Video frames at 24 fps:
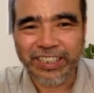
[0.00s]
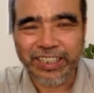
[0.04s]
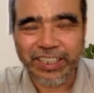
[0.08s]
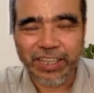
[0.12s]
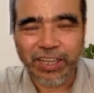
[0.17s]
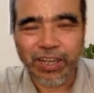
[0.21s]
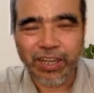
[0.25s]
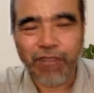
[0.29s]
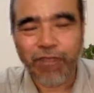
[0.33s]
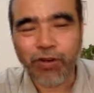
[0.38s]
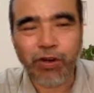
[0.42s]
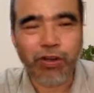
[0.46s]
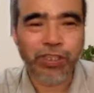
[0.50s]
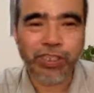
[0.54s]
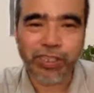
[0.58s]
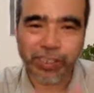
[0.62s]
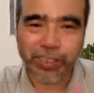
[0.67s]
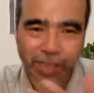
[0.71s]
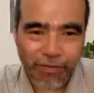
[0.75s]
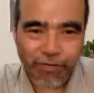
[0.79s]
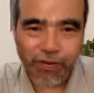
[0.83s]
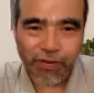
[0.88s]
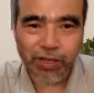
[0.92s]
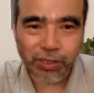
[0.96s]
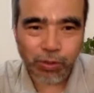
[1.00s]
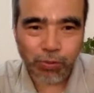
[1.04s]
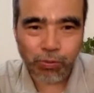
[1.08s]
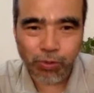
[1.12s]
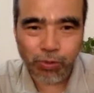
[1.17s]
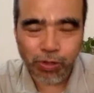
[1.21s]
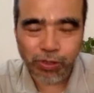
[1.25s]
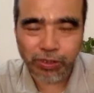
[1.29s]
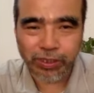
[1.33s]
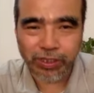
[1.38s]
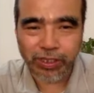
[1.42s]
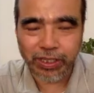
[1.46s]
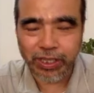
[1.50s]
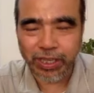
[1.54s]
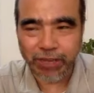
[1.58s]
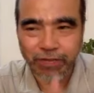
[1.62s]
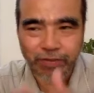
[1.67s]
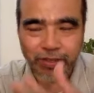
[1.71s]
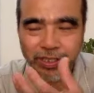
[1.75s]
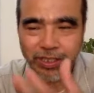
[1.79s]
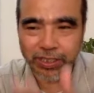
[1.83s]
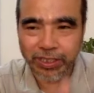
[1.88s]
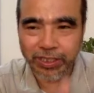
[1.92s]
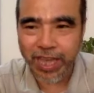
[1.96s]
of course, different wood,
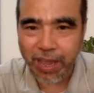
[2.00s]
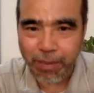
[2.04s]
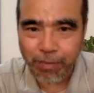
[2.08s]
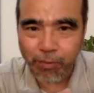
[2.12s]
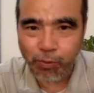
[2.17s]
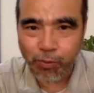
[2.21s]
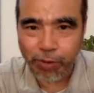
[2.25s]
even the same